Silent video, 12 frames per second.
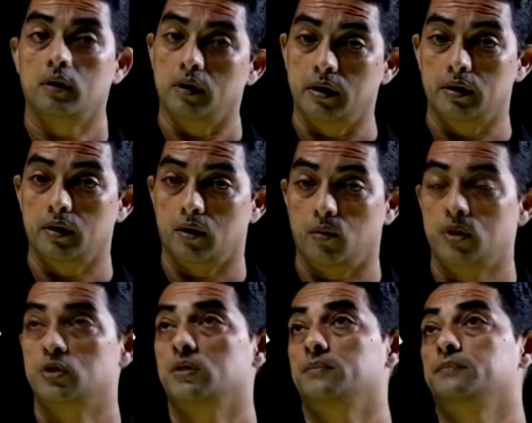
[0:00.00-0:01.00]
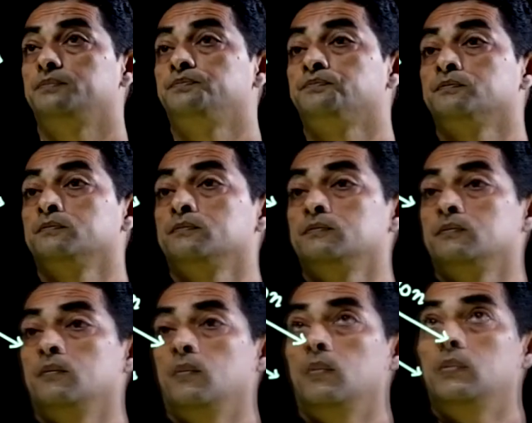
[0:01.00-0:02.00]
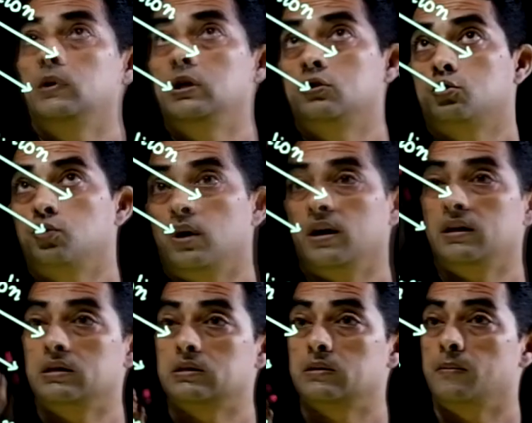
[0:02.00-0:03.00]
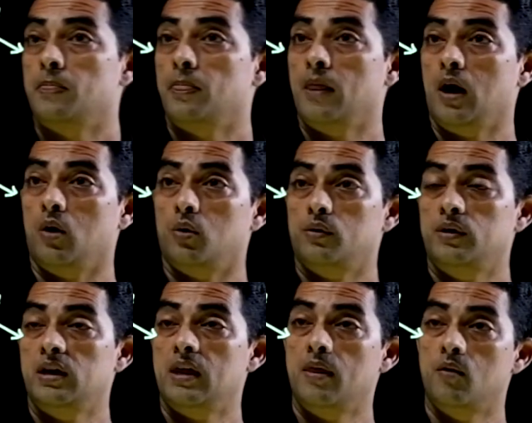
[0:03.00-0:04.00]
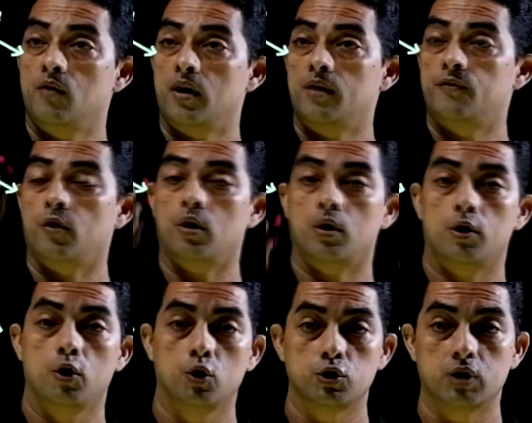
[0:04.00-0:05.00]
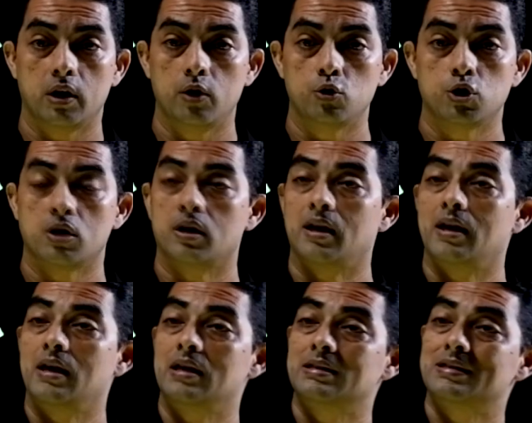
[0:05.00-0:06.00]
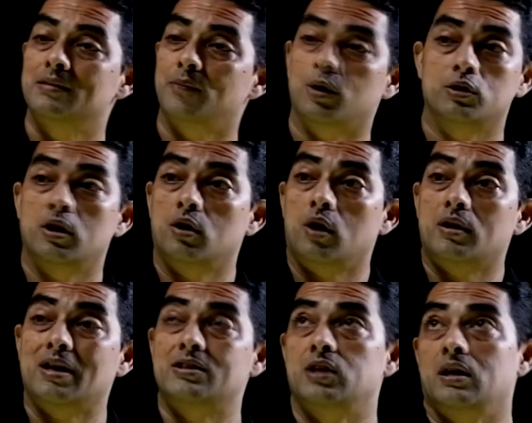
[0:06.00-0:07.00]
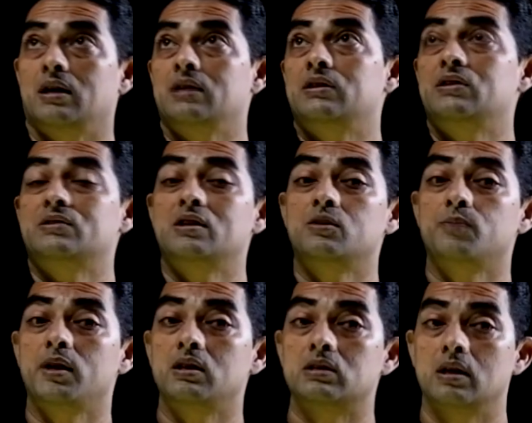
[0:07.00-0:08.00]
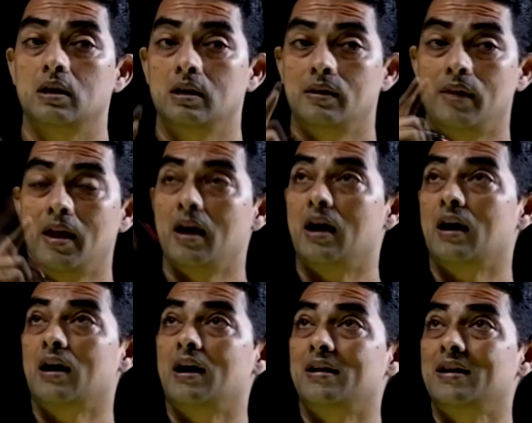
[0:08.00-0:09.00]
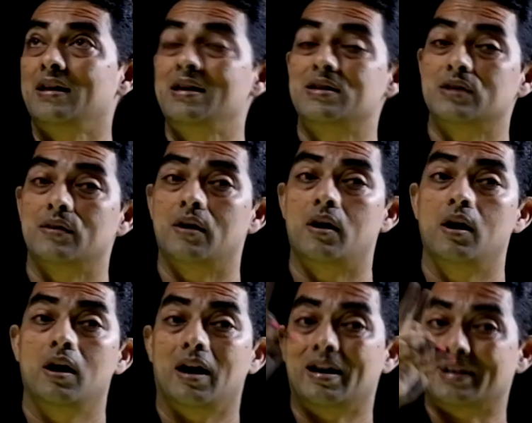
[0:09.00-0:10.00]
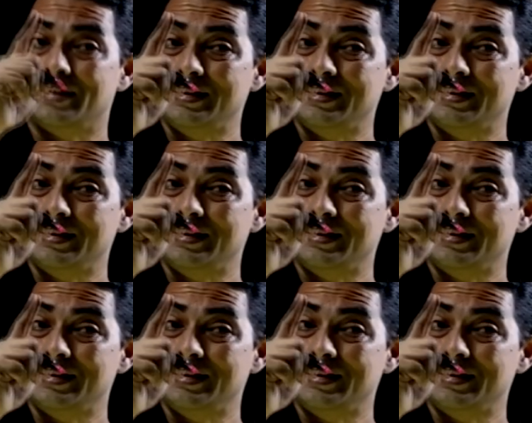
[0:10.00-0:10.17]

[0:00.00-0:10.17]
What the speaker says: linear equation. These two lines. Now, the other word for no solution is, because they're not touching. Consistent means they are cutting each other at